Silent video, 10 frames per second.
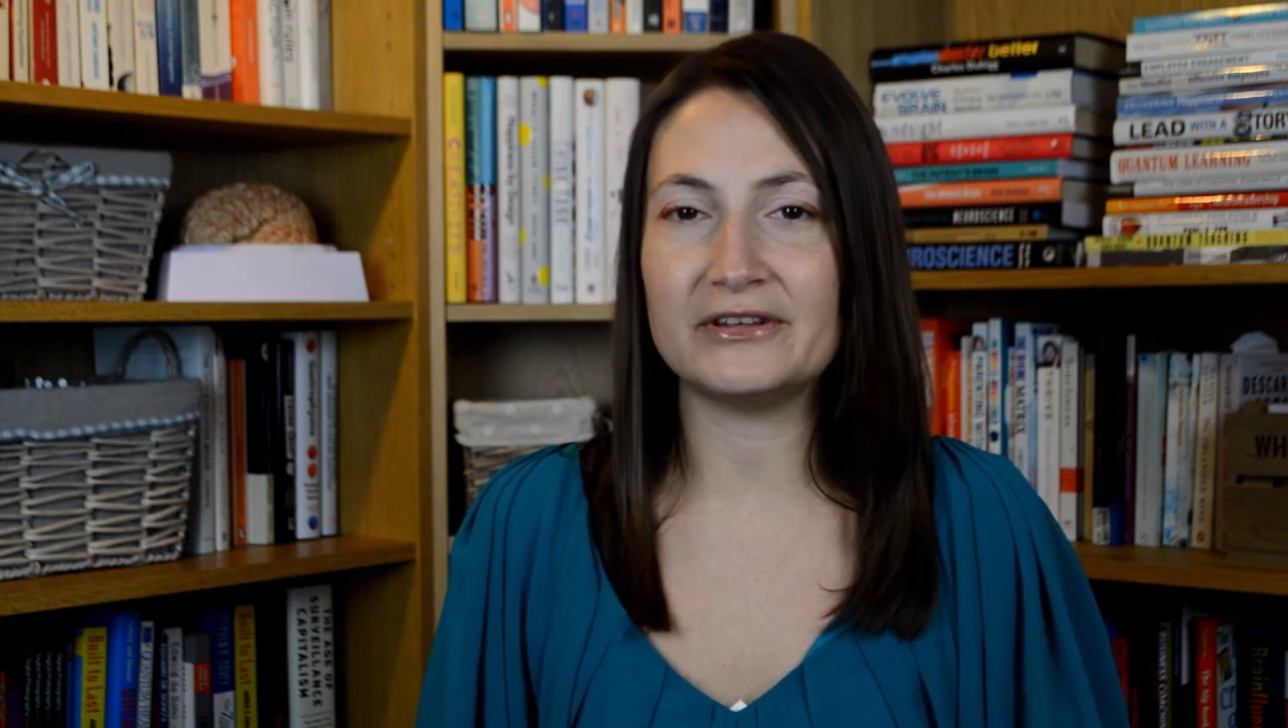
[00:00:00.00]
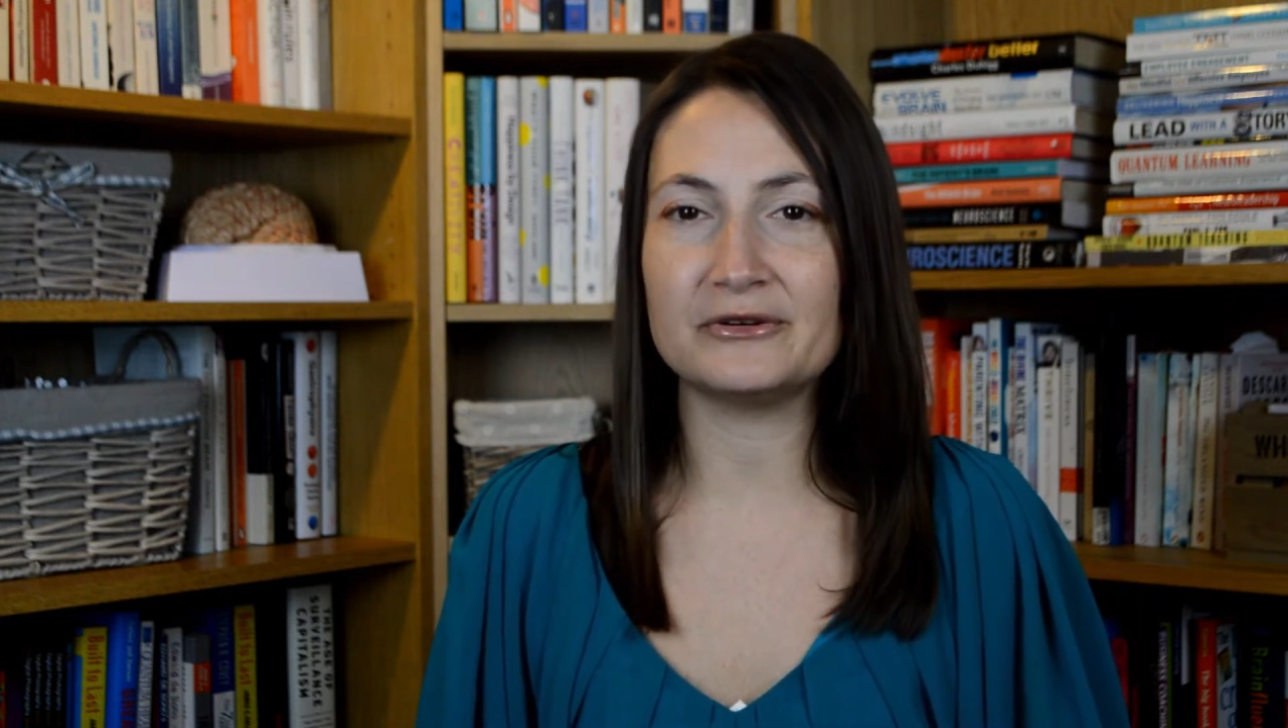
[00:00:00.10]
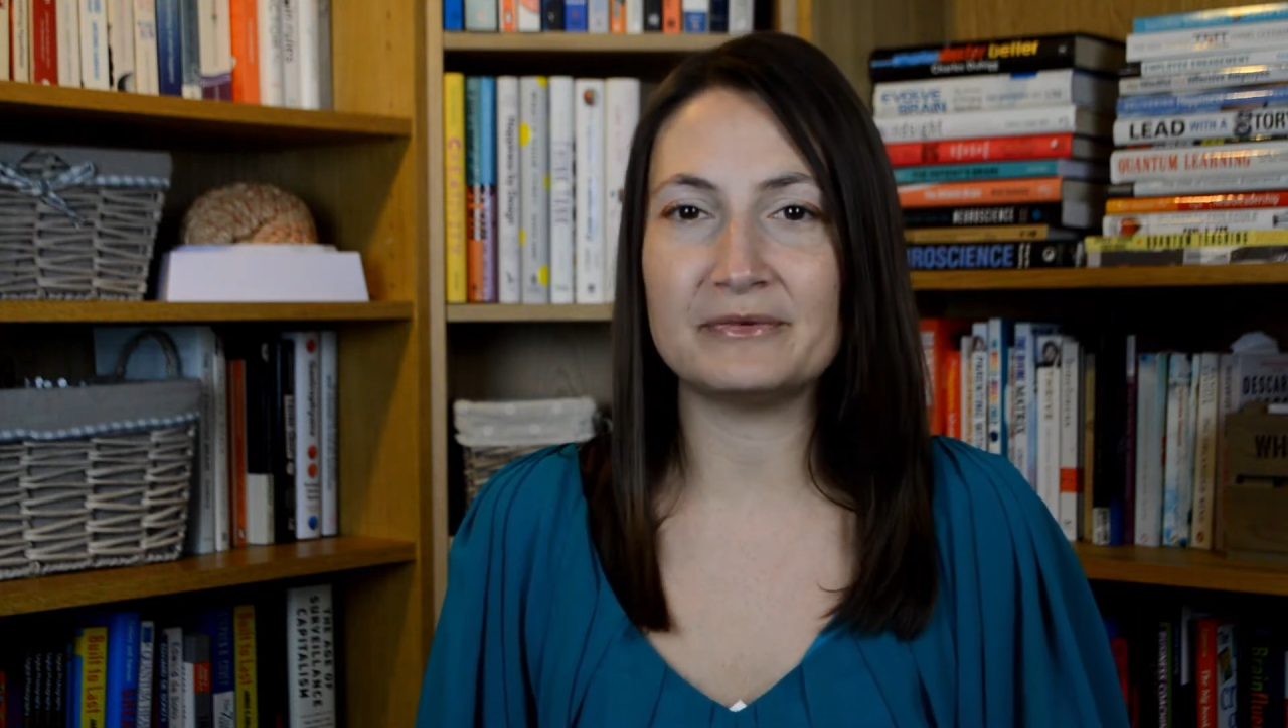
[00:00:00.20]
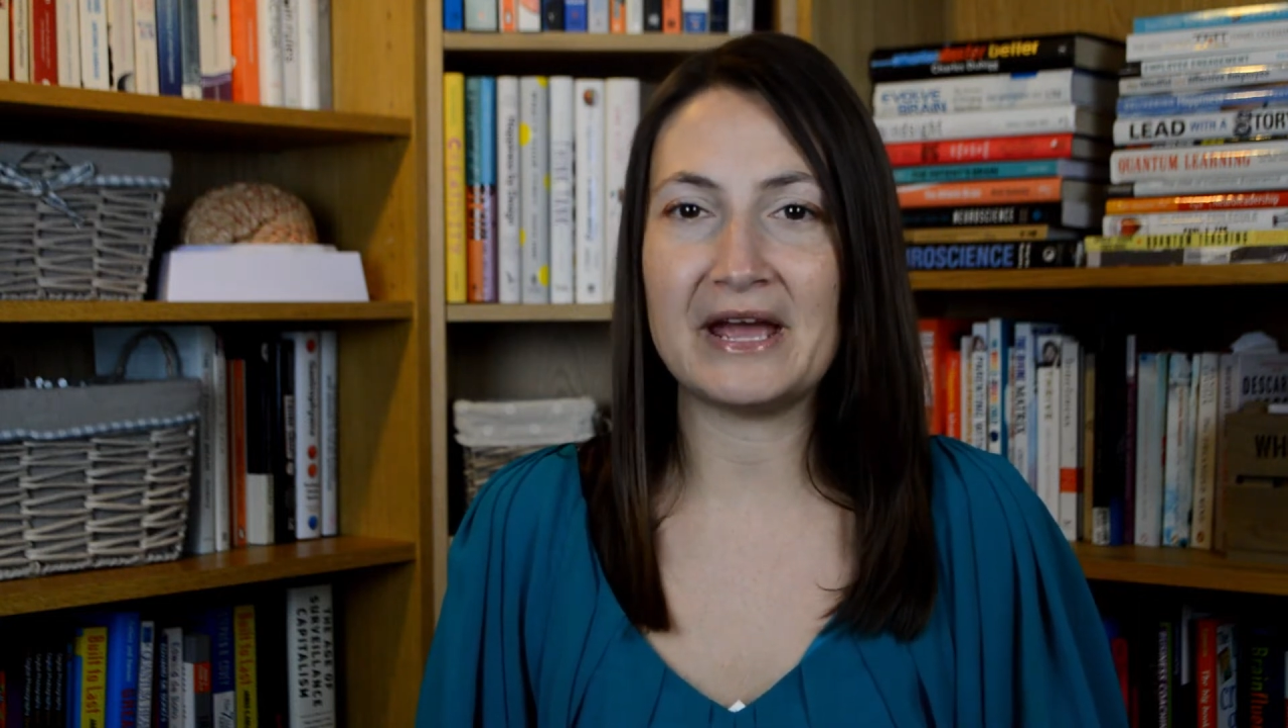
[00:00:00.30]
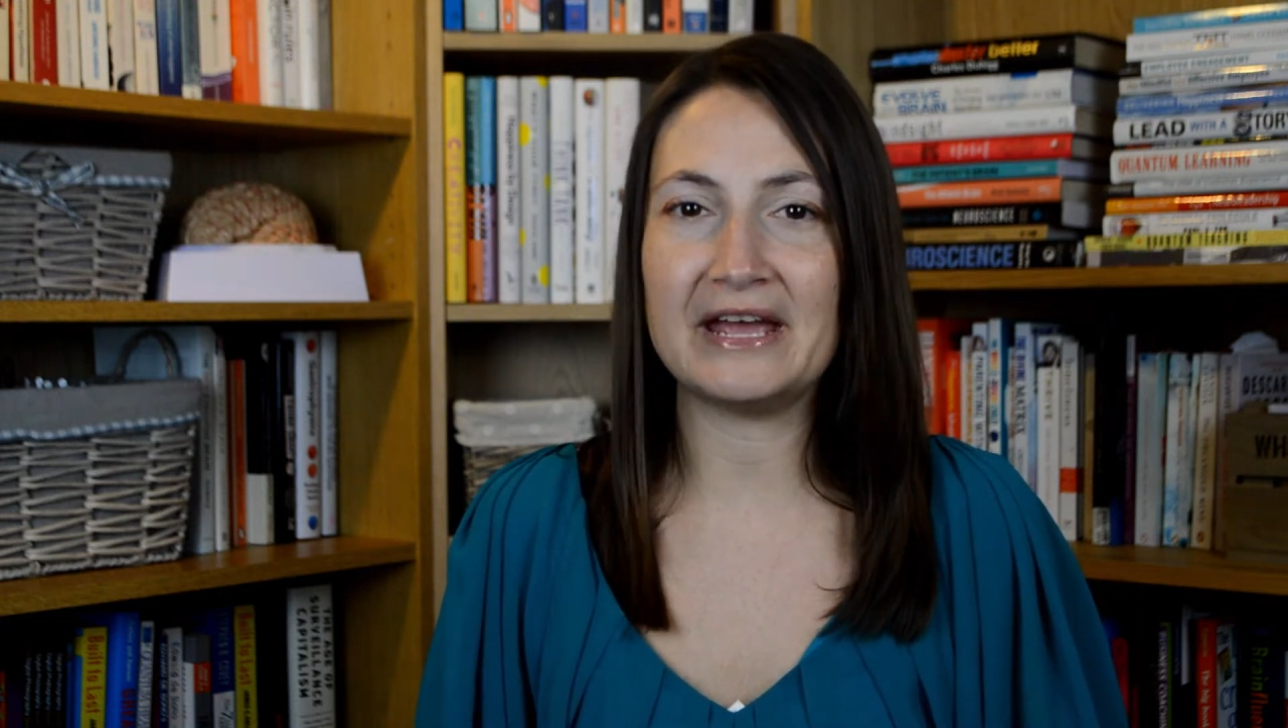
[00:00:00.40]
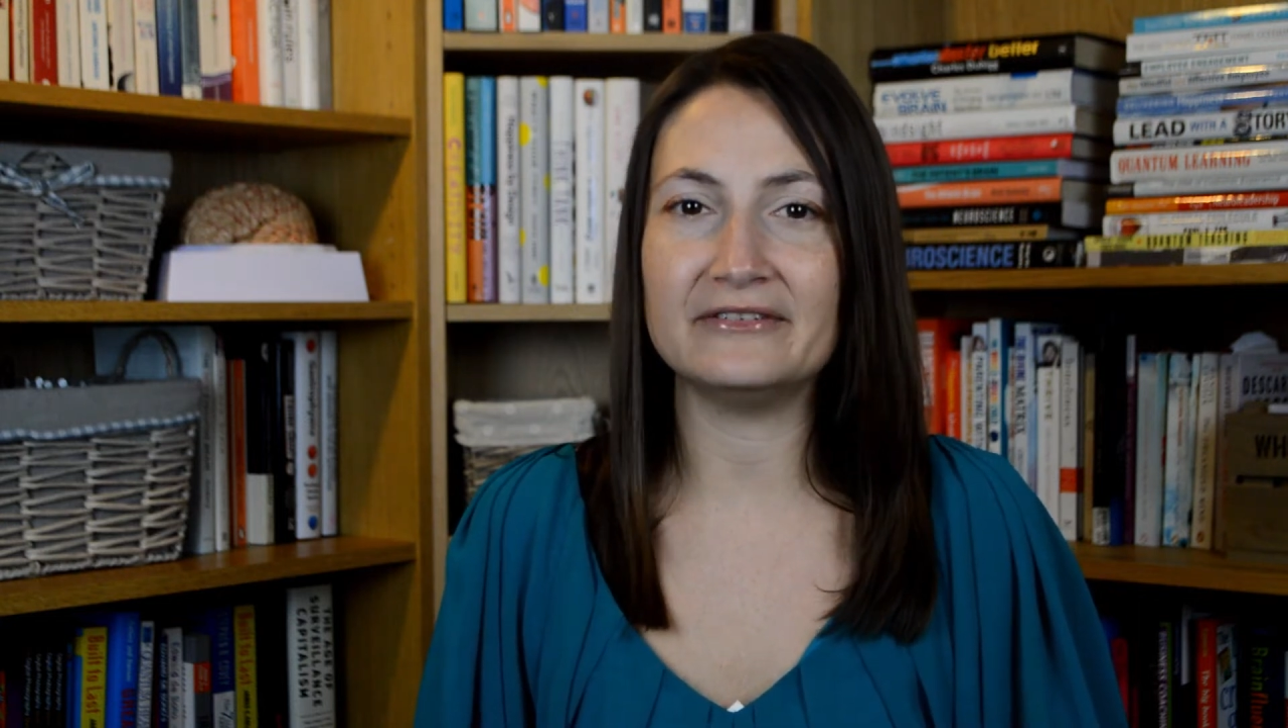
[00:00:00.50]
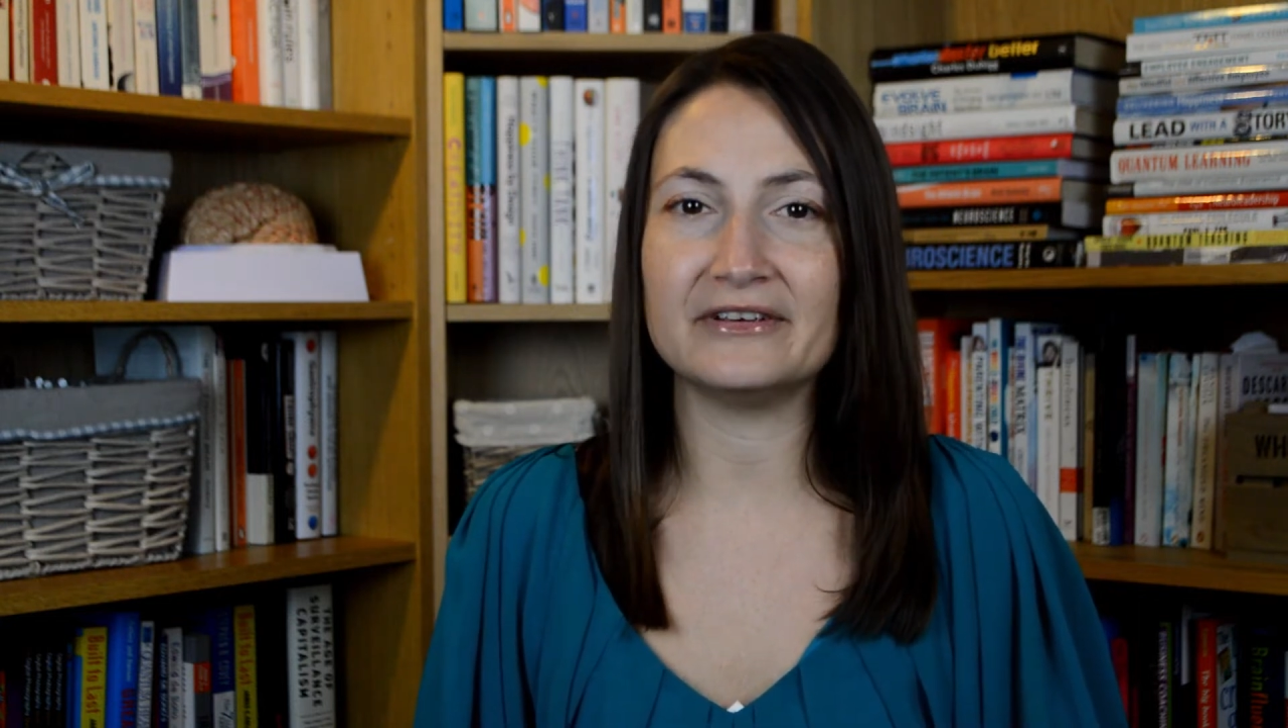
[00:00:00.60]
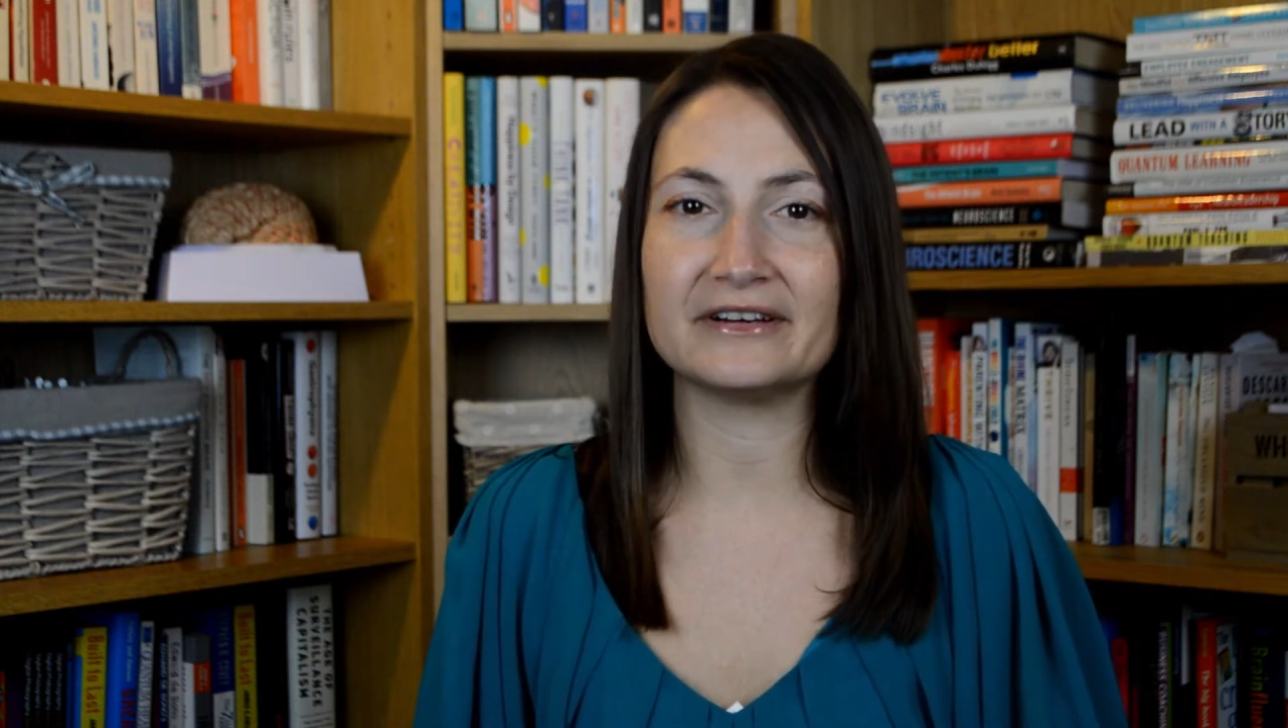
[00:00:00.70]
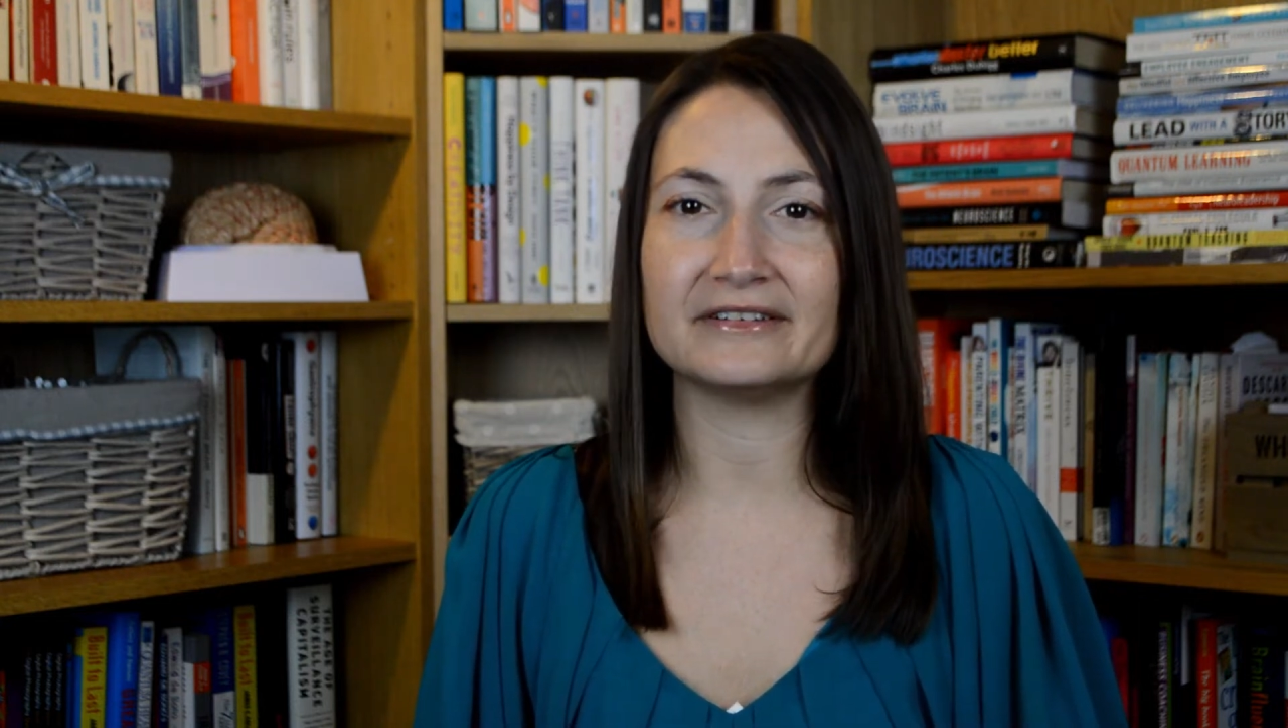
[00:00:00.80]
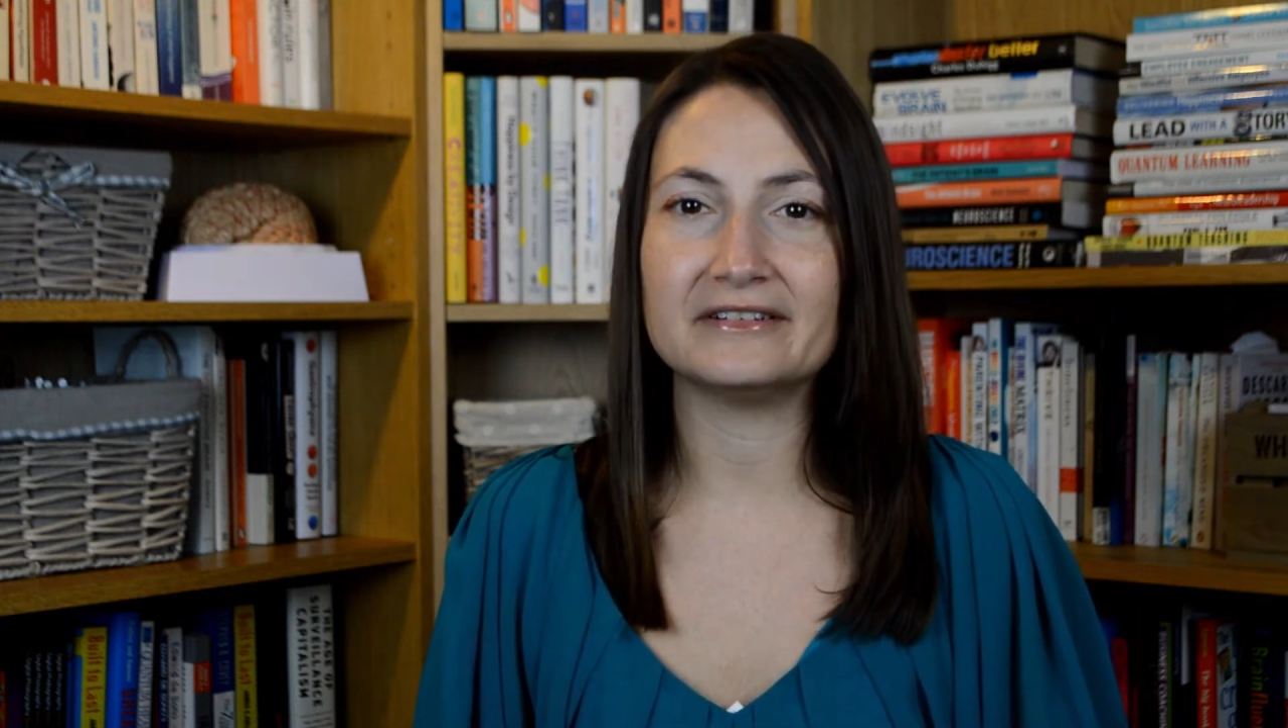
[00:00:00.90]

your behaviour.